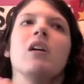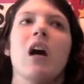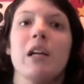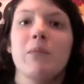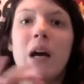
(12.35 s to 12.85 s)

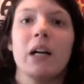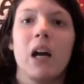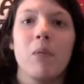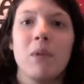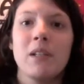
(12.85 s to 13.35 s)
am not
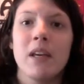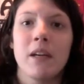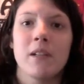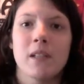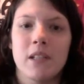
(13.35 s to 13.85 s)
copying
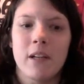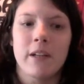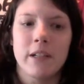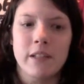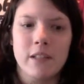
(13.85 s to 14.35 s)
Elle's
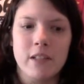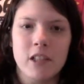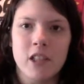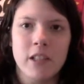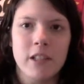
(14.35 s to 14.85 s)

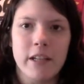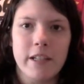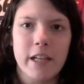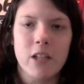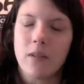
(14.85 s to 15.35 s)
literature in
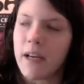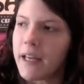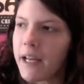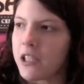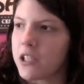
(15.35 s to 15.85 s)
any
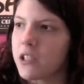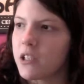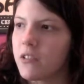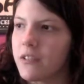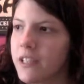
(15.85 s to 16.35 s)
way. I just
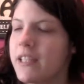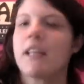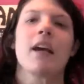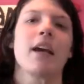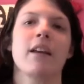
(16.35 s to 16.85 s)
started reading
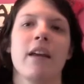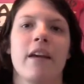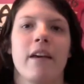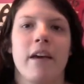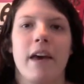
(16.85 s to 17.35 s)
again,
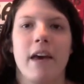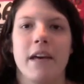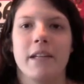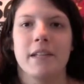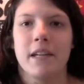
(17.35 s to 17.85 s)

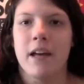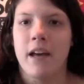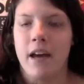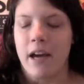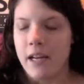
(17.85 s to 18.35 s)
and
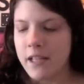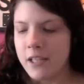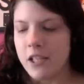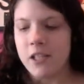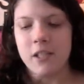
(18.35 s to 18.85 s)
I
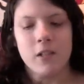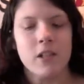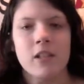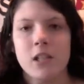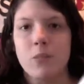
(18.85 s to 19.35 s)
just
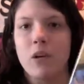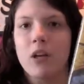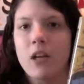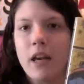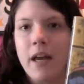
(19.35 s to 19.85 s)
started this
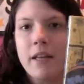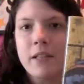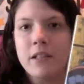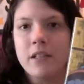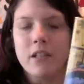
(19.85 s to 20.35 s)
book,
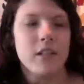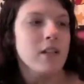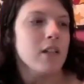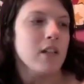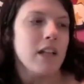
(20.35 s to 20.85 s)
and
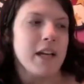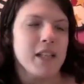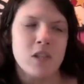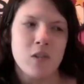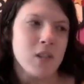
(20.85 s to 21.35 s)

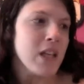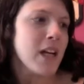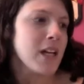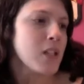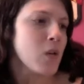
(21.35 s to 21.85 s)
last
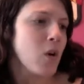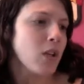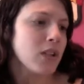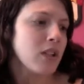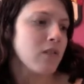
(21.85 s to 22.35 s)
Tuesday. It's
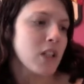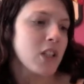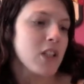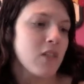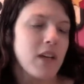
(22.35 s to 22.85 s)
called
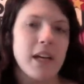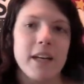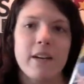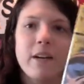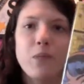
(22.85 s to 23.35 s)
Confessions of a
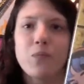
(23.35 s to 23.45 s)
Hater